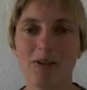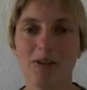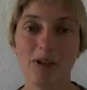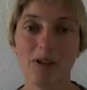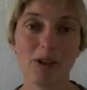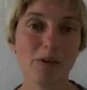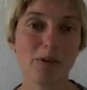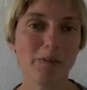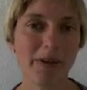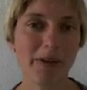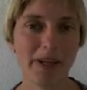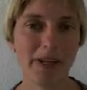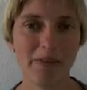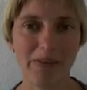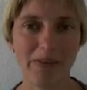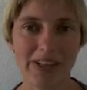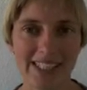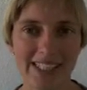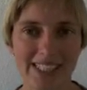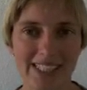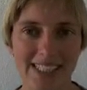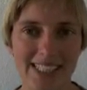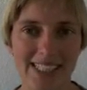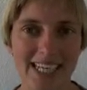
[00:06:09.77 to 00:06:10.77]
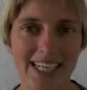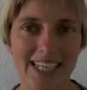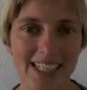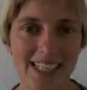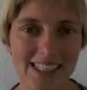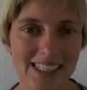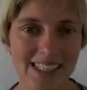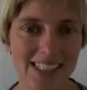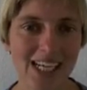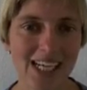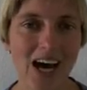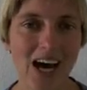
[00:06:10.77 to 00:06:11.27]
you'll play with this data
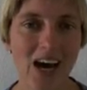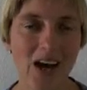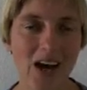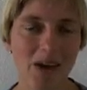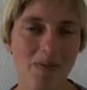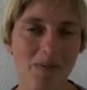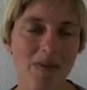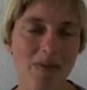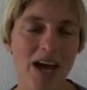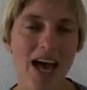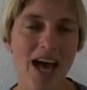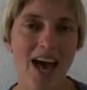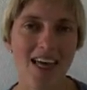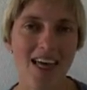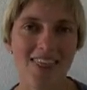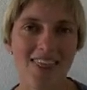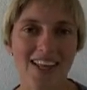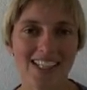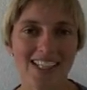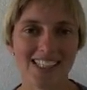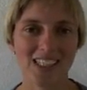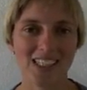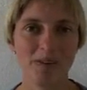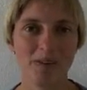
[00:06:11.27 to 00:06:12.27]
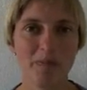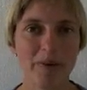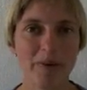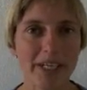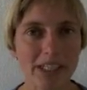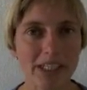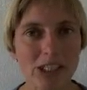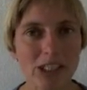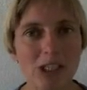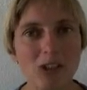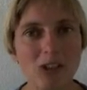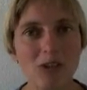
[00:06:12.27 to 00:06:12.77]
in time, that is the
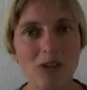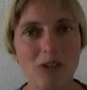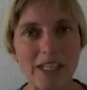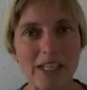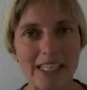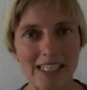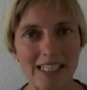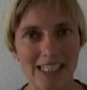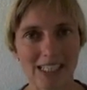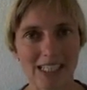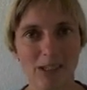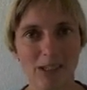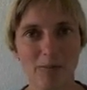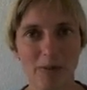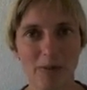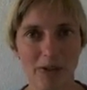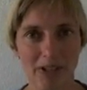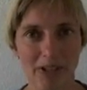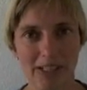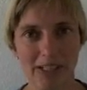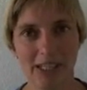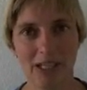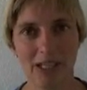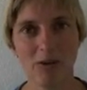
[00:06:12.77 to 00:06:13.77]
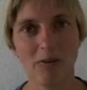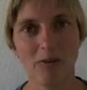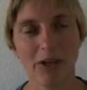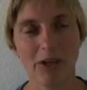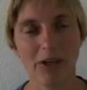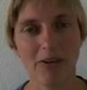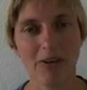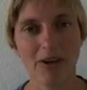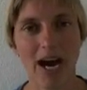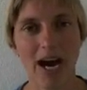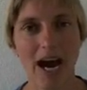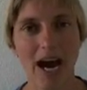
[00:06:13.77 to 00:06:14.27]
mixed drink community, where
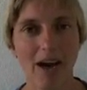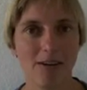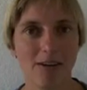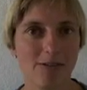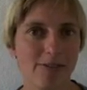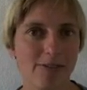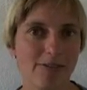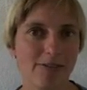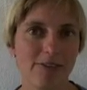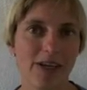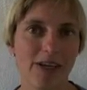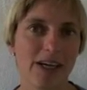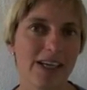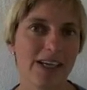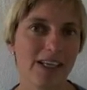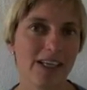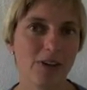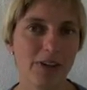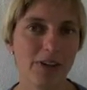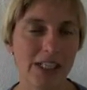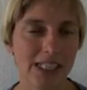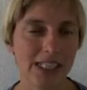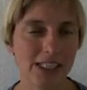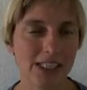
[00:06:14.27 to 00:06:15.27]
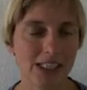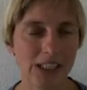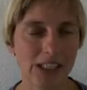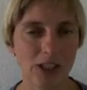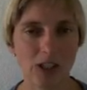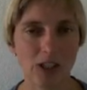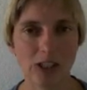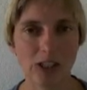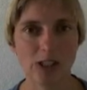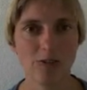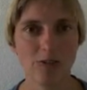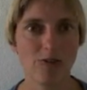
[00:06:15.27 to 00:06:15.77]
you have ingredients
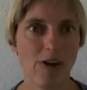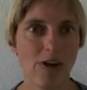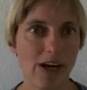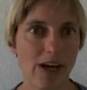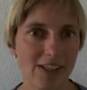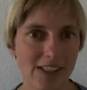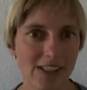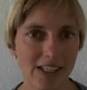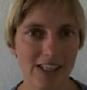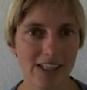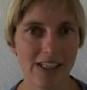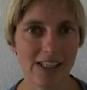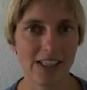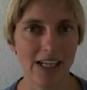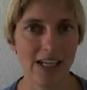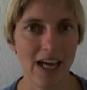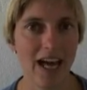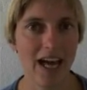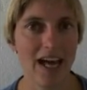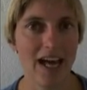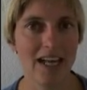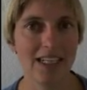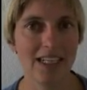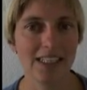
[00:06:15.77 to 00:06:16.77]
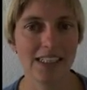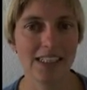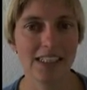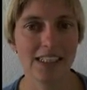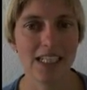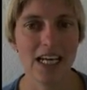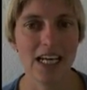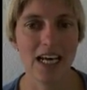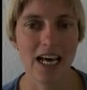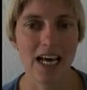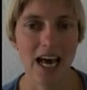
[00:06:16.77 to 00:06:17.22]
such as vodka and